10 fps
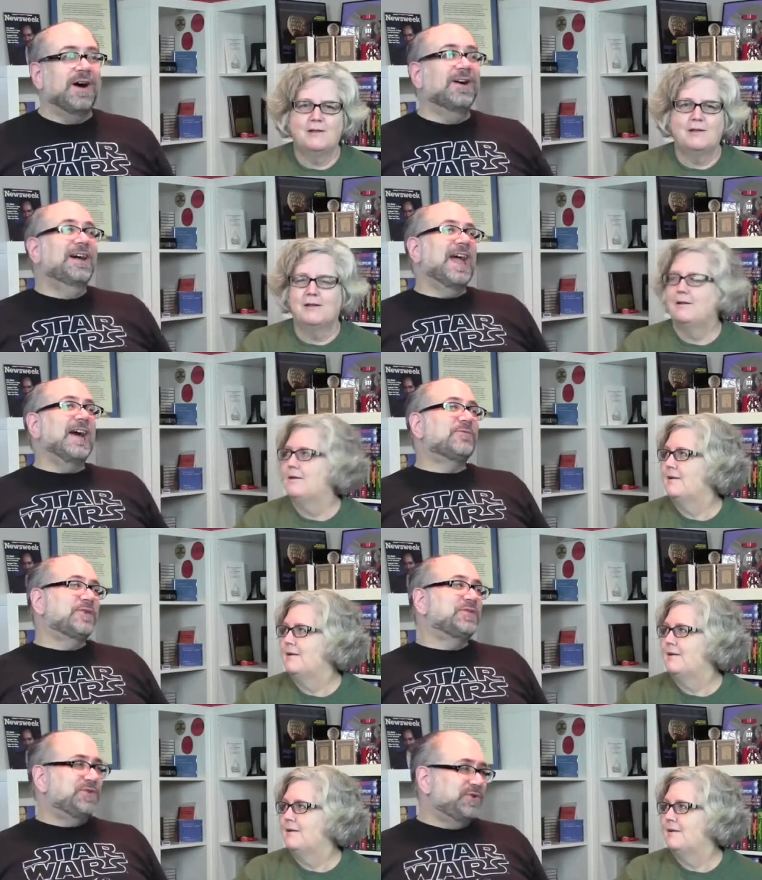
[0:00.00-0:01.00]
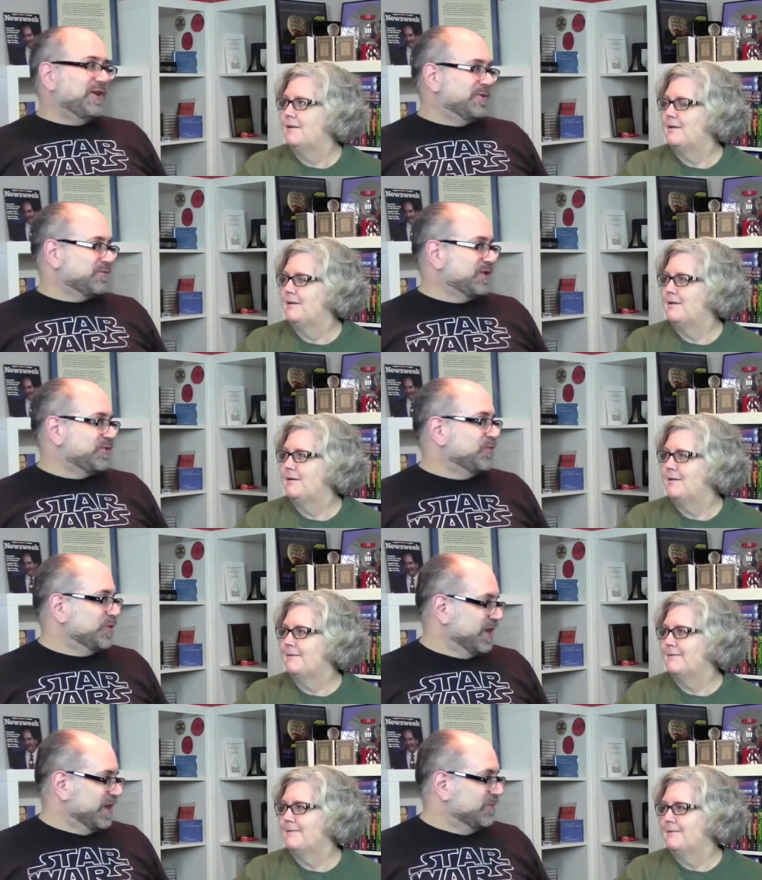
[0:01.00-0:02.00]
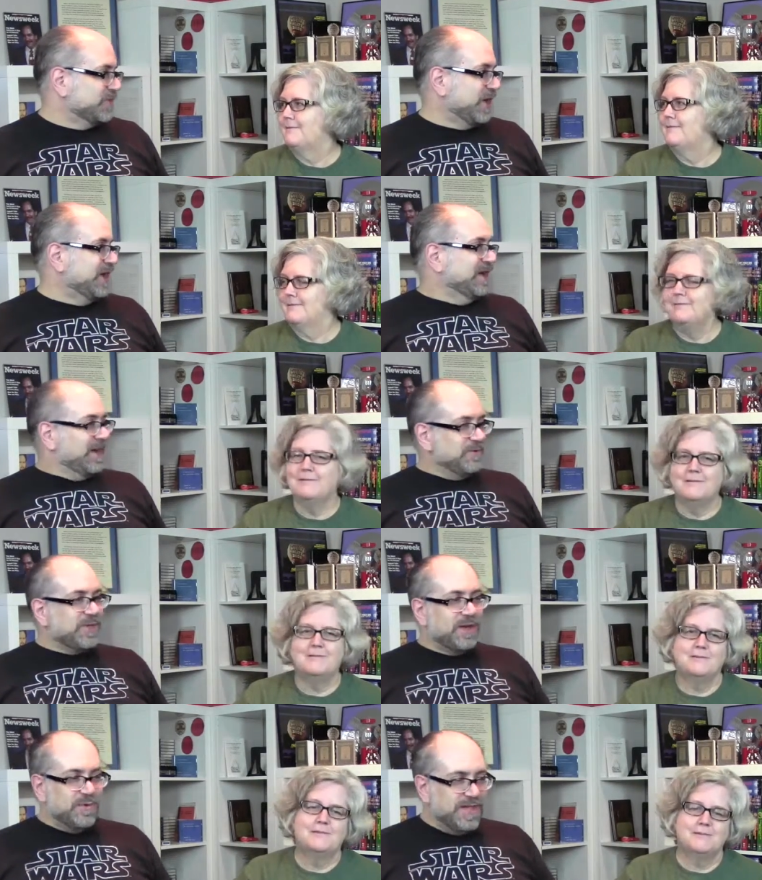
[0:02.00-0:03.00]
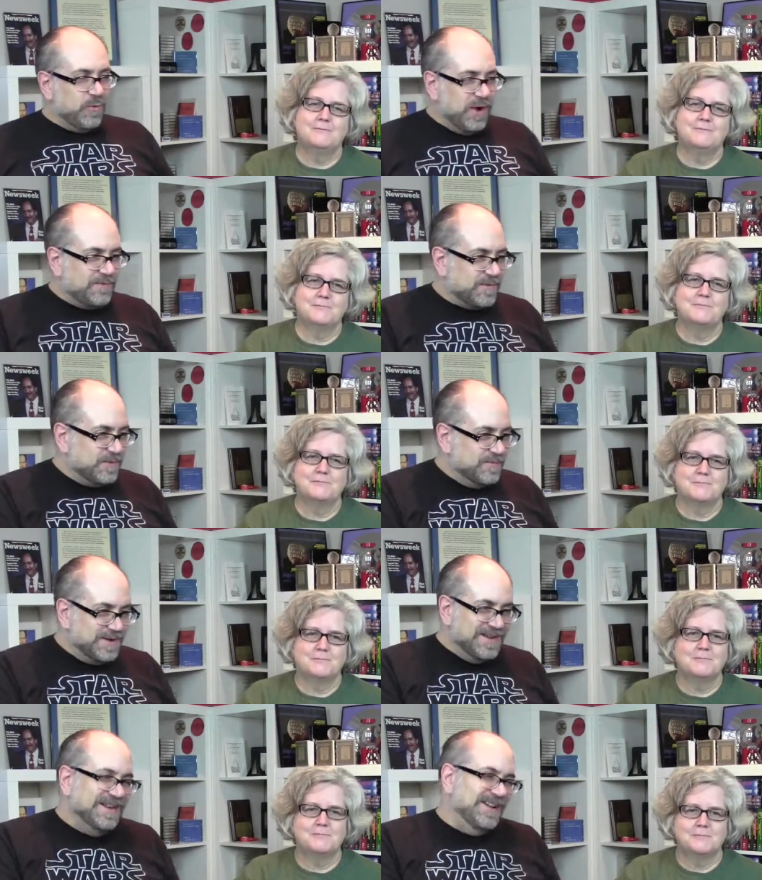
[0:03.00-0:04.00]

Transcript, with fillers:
Speaker 1: well, every studio was retooling. It was like it was like when they went from